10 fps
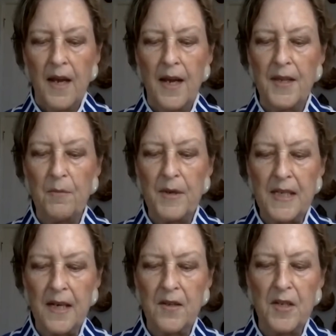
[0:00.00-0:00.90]
and that we
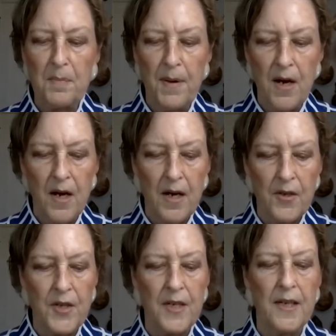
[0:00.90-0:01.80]
take this
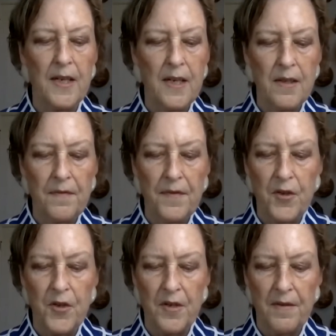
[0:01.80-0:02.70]
pause in the field
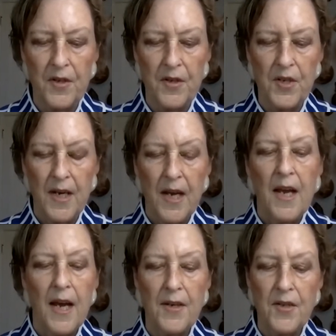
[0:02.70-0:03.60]
service
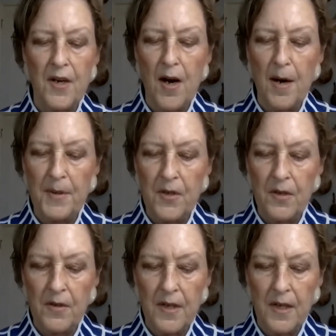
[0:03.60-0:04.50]
as an
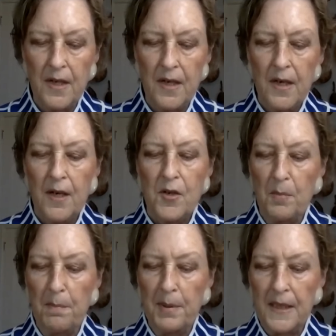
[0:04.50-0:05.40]
opportunity to
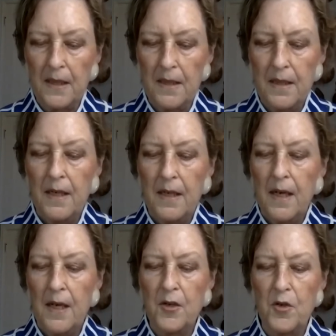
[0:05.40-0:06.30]
build
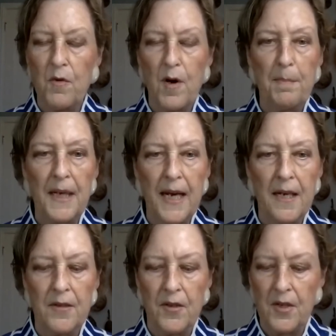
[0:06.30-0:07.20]
into our
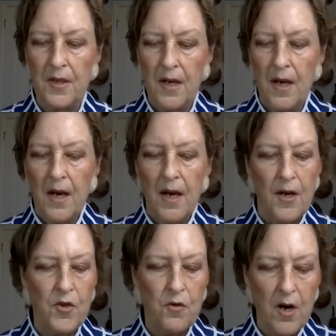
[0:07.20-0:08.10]
plans a
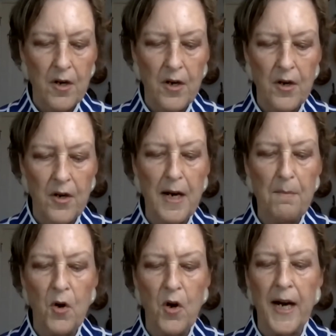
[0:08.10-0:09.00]
stronger and
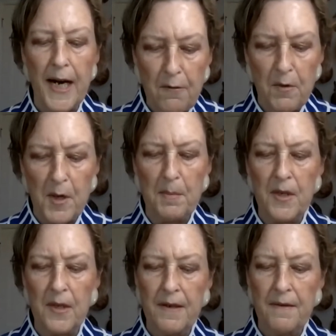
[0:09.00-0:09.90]
more
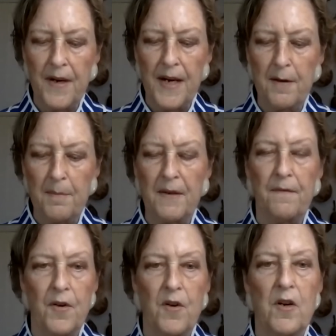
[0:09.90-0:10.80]
equitable environment
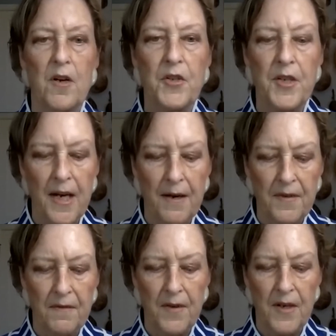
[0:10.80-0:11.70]
for all staff
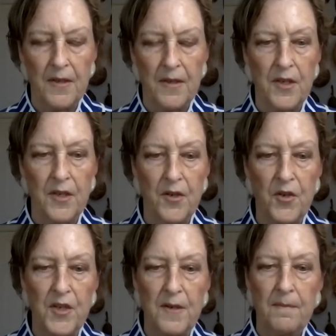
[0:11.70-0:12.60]
and
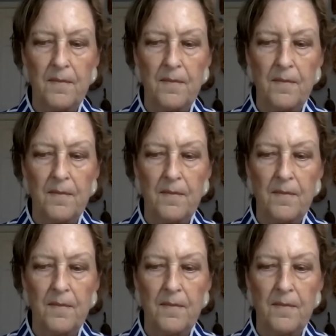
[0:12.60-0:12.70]
volunteers.